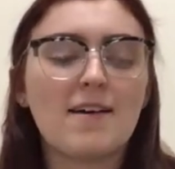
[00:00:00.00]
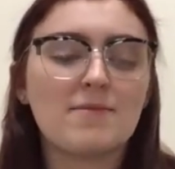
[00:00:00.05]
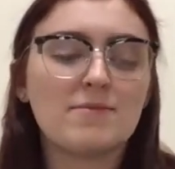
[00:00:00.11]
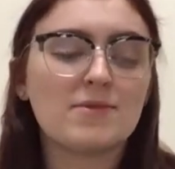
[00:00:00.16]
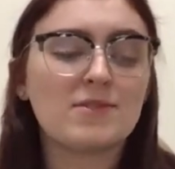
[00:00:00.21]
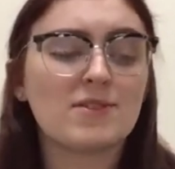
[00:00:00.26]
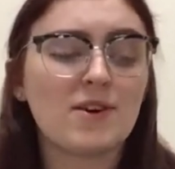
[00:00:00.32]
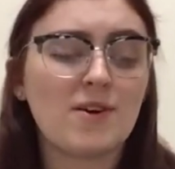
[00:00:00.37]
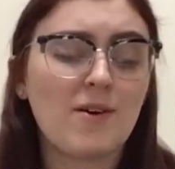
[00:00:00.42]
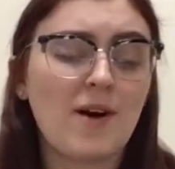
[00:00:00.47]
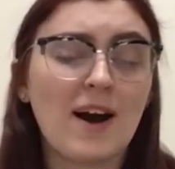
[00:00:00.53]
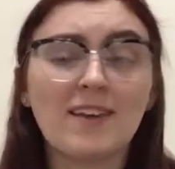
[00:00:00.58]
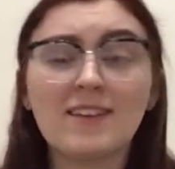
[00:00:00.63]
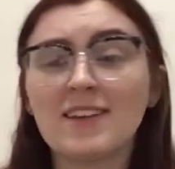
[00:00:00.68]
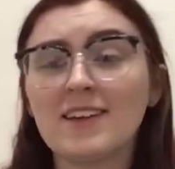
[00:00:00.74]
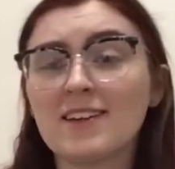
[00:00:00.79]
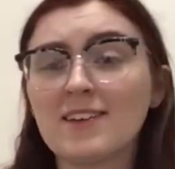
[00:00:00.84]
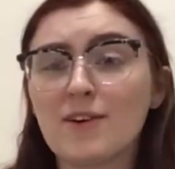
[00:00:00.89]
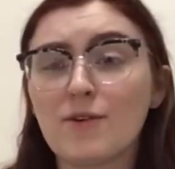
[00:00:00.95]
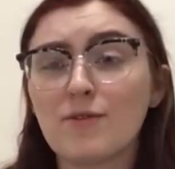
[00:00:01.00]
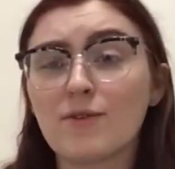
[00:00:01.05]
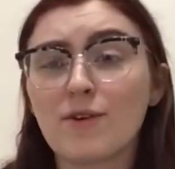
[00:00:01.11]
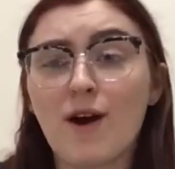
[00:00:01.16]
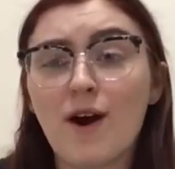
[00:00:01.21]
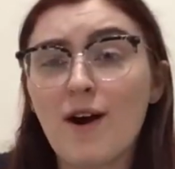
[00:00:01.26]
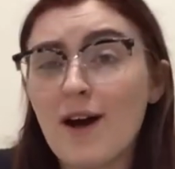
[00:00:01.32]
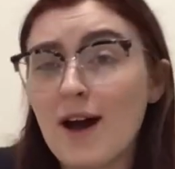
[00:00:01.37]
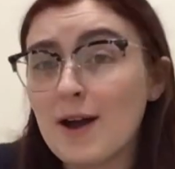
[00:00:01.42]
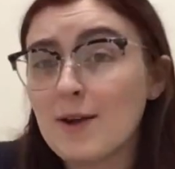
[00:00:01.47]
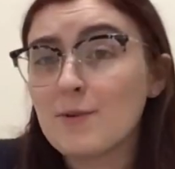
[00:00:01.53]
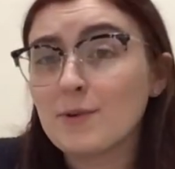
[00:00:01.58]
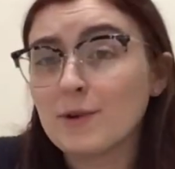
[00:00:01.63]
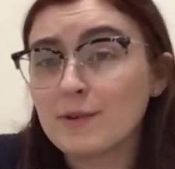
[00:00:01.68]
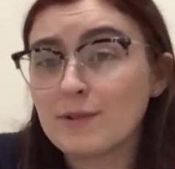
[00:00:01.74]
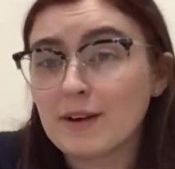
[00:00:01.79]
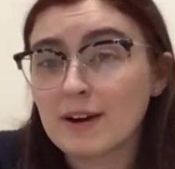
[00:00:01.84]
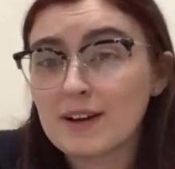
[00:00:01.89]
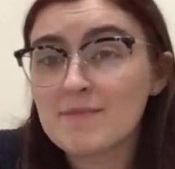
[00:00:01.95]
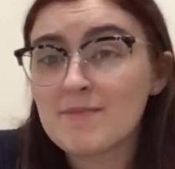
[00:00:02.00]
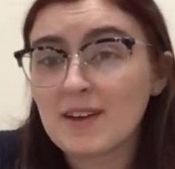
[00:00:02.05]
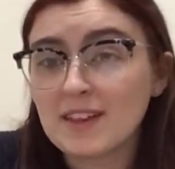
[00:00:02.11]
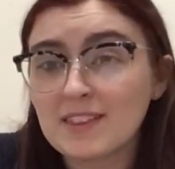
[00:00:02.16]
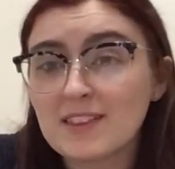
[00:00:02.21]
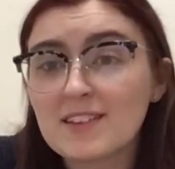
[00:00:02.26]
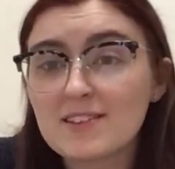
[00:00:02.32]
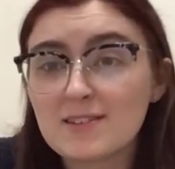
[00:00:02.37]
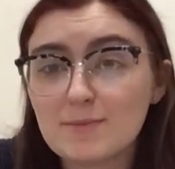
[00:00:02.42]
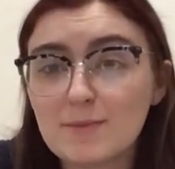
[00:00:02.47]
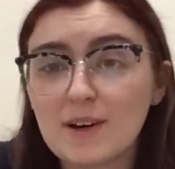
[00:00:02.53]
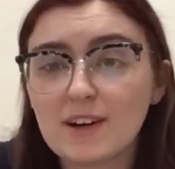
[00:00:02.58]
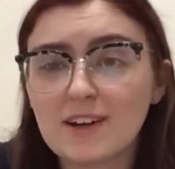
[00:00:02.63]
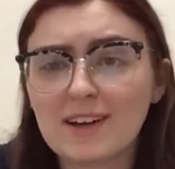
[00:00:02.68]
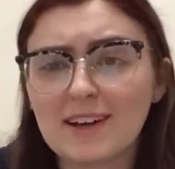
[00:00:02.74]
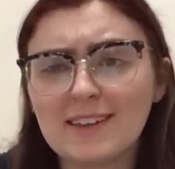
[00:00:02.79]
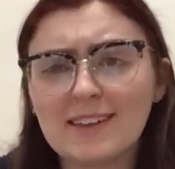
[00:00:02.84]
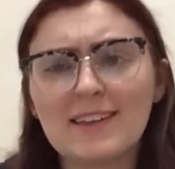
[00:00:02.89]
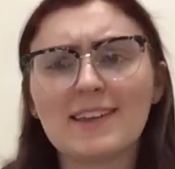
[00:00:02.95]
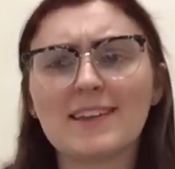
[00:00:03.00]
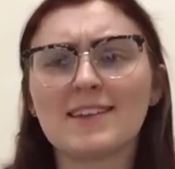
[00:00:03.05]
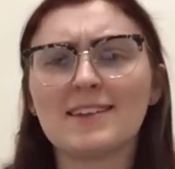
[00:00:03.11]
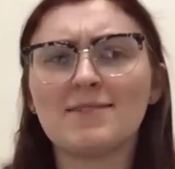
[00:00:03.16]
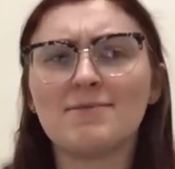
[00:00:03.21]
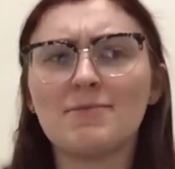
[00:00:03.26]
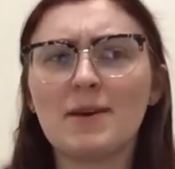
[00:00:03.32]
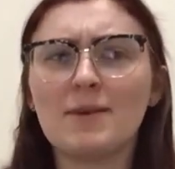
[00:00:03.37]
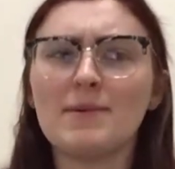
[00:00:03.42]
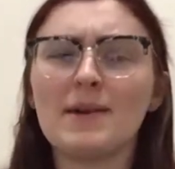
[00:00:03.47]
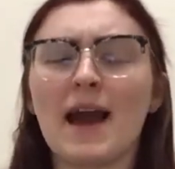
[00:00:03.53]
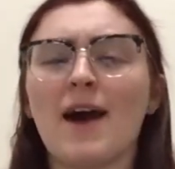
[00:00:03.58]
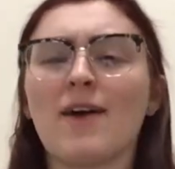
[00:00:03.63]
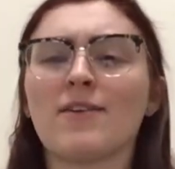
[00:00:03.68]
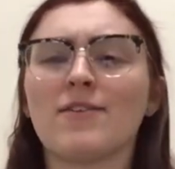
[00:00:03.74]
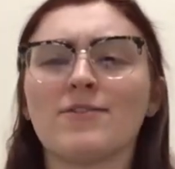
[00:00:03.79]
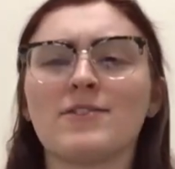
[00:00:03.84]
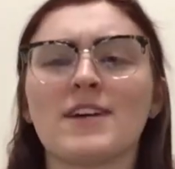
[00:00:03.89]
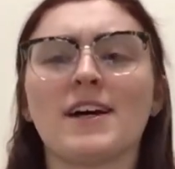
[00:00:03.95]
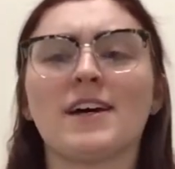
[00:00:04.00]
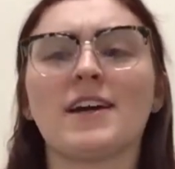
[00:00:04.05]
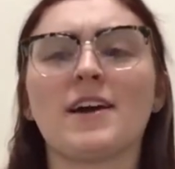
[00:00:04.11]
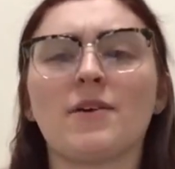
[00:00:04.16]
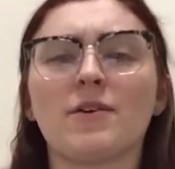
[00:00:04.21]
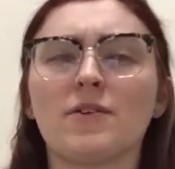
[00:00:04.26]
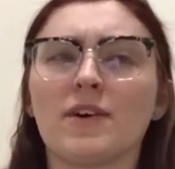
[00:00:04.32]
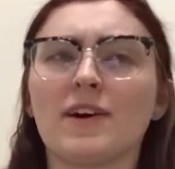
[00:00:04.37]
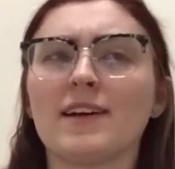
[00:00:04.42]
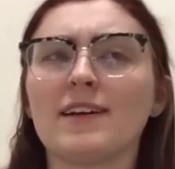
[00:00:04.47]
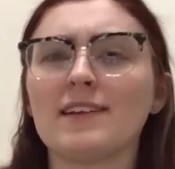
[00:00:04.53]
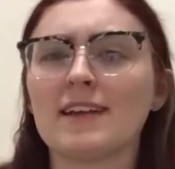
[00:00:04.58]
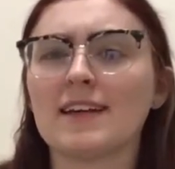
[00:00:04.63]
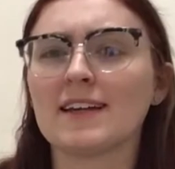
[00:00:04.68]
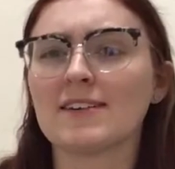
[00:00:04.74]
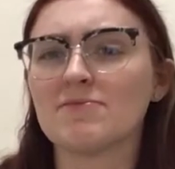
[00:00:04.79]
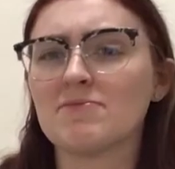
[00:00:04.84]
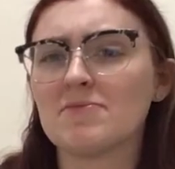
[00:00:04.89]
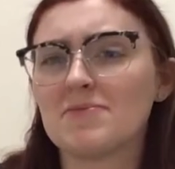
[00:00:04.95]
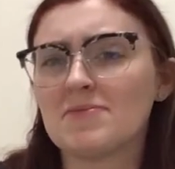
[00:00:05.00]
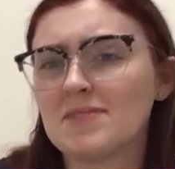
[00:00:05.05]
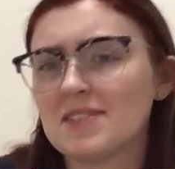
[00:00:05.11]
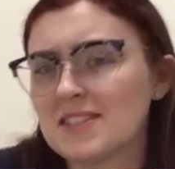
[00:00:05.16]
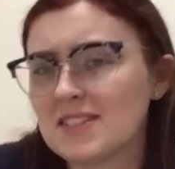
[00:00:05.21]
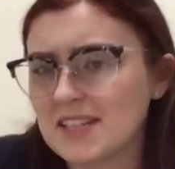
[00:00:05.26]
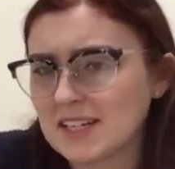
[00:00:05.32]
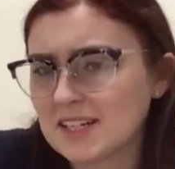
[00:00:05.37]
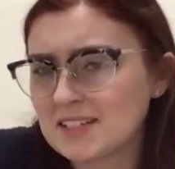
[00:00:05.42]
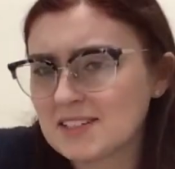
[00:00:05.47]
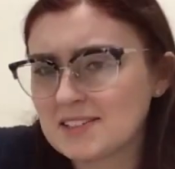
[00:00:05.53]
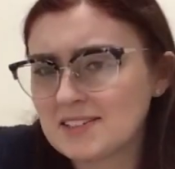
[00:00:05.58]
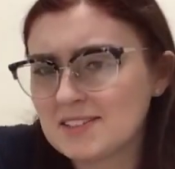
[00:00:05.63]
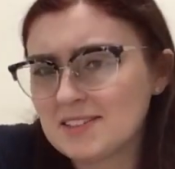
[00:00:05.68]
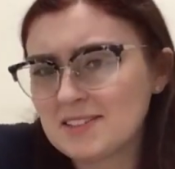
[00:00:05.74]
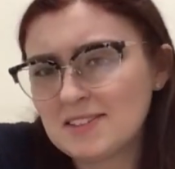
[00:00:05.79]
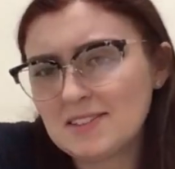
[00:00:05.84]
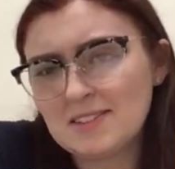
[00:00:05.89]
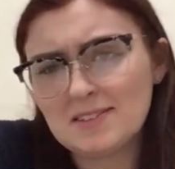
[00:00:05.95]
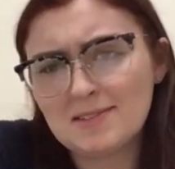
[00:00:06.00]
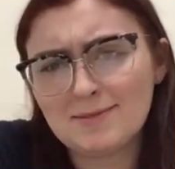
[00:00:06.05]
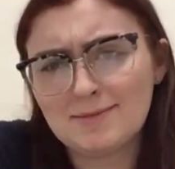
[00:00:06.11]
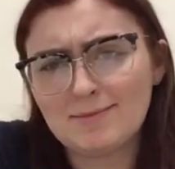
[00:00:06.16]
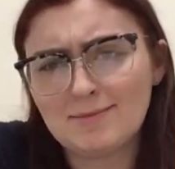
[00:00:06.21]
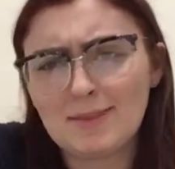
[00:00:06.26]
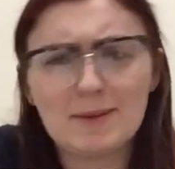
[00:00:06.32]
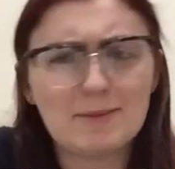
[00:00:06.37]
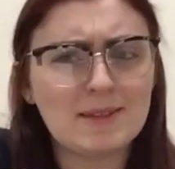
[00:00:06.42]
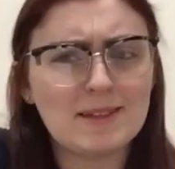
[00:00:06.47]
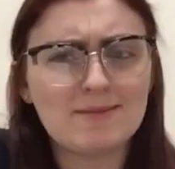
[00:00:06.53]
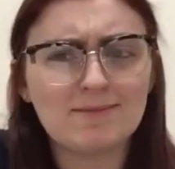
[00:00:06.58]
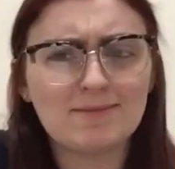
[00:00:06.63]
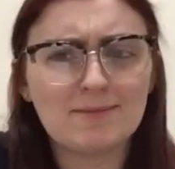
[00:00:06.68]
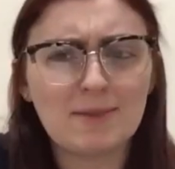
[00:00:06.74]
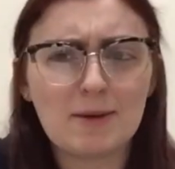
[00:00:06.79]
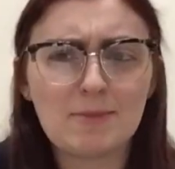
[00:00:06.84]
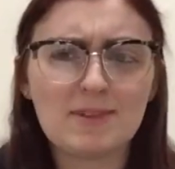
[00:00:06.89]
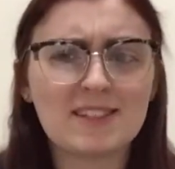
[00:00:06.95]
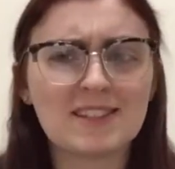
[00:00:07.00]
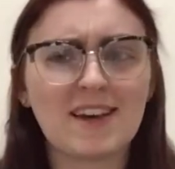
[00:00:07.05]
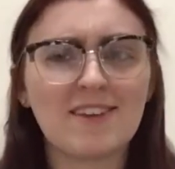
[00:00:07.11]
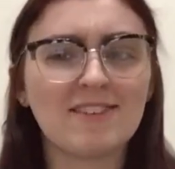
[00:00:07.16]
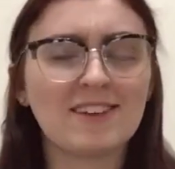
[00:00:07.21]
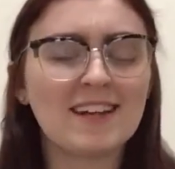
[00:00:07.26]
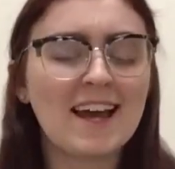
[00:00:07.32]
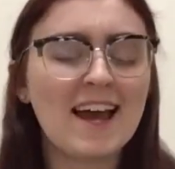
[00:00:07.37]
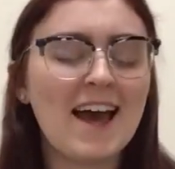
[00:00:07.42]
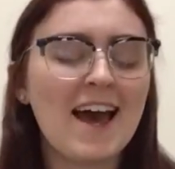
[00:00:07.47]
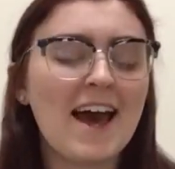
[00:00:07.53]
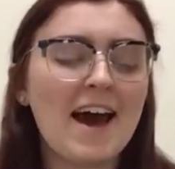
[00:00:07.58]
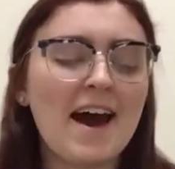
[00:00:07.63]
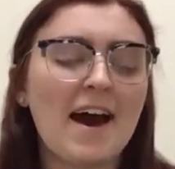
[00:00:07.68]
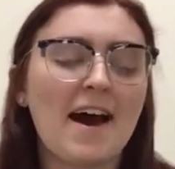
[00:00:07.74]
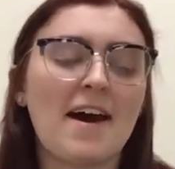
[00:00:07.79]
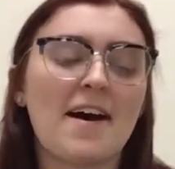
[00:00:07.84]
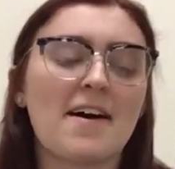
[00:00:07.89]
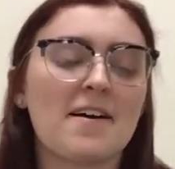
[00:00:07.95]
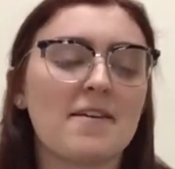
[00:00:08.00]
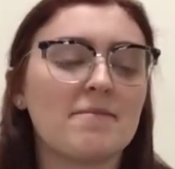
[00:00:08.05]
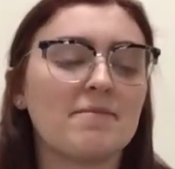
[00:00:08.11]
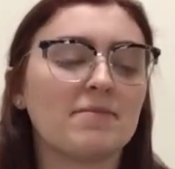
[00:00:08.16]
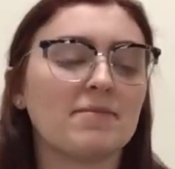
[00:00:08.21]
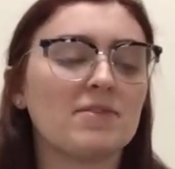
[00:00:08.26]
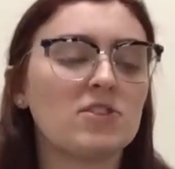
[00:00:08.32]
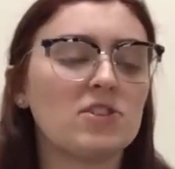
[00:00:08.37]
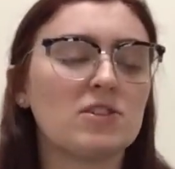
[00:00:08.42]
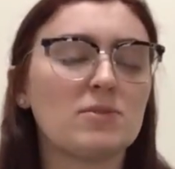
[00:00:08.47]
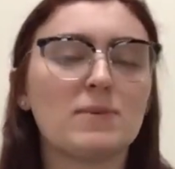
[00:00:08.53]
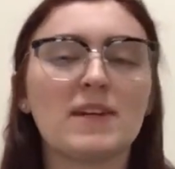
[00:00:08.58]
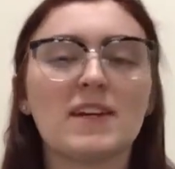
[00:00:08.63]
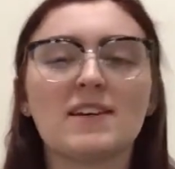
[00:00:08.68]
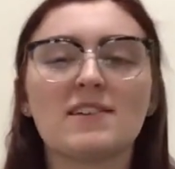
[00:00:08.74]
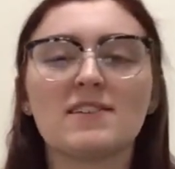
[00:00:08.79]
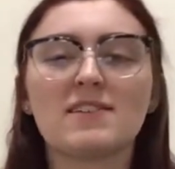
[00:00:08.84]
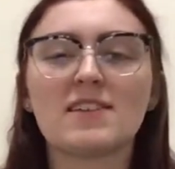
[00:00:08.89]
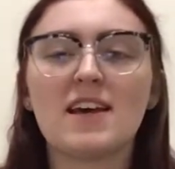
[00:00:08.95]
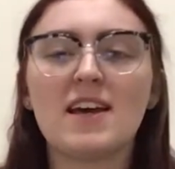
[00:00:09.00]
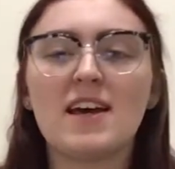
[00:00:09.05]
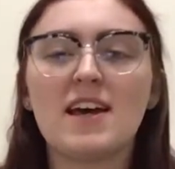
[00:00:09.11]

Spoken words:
So I think overall I would recommend this book. I think maybe out of 10 I would rate it like 6, maybe 7, just because